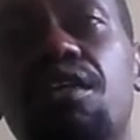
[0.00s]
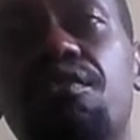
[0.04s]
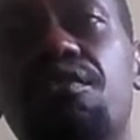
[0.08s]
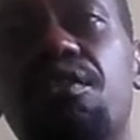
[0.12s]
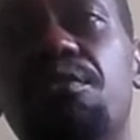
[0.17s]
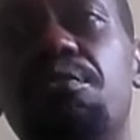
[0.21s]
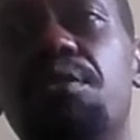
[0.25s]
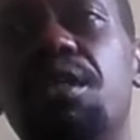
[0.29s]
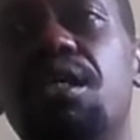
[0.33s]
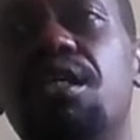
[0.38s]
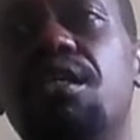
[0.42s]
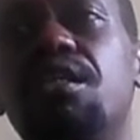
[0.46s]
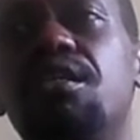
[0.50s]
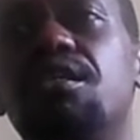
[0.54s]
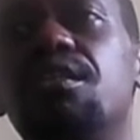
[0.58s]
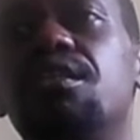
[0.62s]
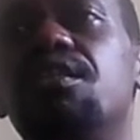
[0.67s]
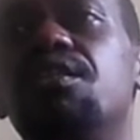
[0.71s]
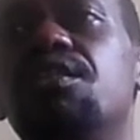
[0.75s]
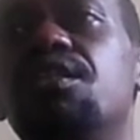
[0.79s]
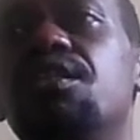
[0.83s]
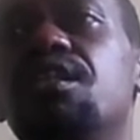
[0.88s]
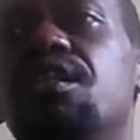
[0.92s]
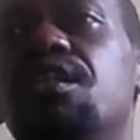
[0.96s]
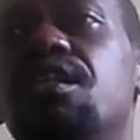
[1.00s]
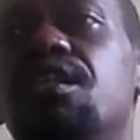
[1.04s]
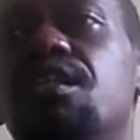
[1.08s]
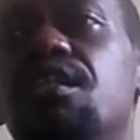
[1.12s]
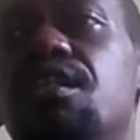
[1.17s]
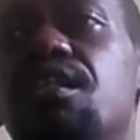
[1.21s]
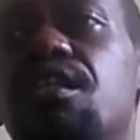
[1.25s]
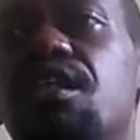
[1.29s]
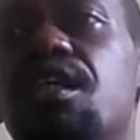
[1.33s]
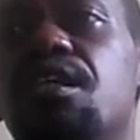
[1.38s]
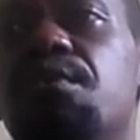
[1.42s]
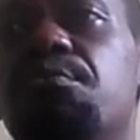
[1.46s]
government in
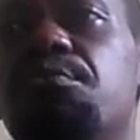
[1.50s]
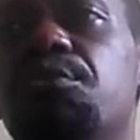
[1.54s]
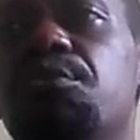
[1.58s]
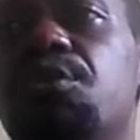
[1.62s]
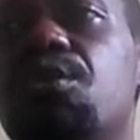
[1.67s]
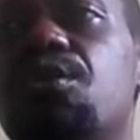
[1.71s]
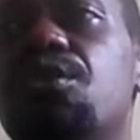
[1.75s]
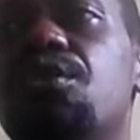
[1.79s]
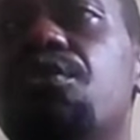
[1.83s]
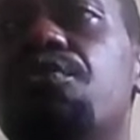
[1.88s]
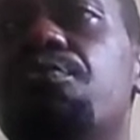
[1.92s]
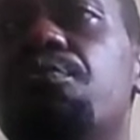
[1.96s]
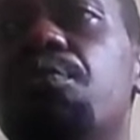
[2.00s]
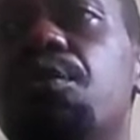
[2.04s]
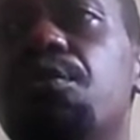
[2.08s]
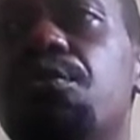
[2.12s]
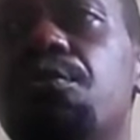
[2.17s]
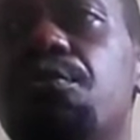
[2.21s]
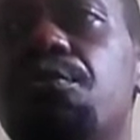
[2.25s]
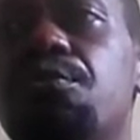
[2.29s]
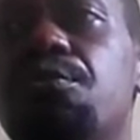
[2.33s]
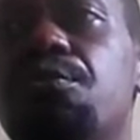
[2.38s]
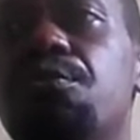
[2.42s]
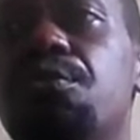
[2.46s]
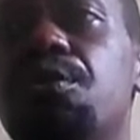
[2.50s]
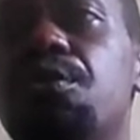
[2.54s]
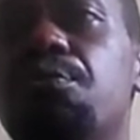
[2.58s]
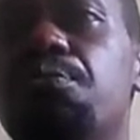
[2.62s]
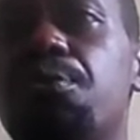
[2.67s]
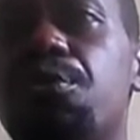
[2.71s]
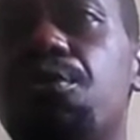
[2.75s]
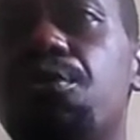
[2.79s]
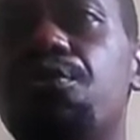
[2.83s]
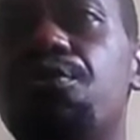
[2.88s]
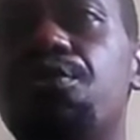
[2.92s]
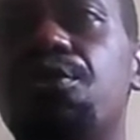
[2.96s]
terms of
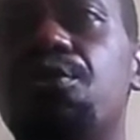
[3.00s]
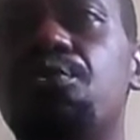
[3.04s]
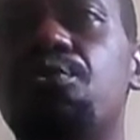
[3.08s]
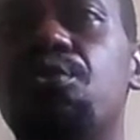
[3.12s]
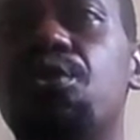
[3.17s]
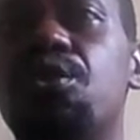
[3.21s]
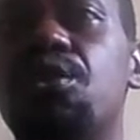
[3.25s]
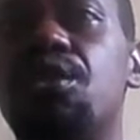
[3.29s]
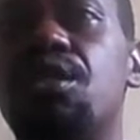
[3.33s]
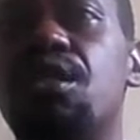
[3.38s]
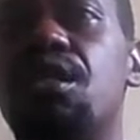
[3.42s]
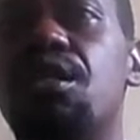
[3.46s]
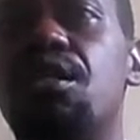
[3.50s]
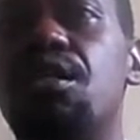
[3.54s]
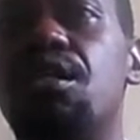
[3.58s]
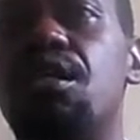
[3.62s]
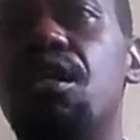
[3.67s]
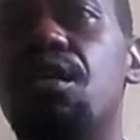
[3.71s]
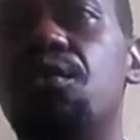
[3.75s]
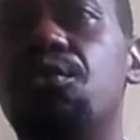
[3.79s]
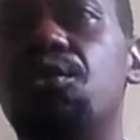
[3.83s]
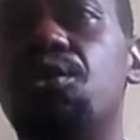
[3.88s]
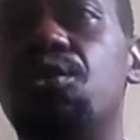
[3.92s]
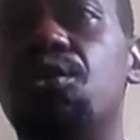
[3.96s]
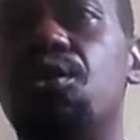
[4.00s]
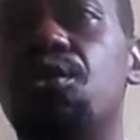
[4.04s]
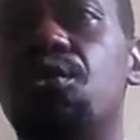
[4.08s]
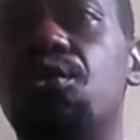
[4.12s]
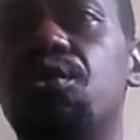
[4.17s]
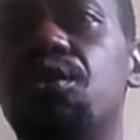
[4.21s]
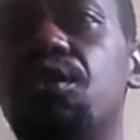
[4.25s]
improved water household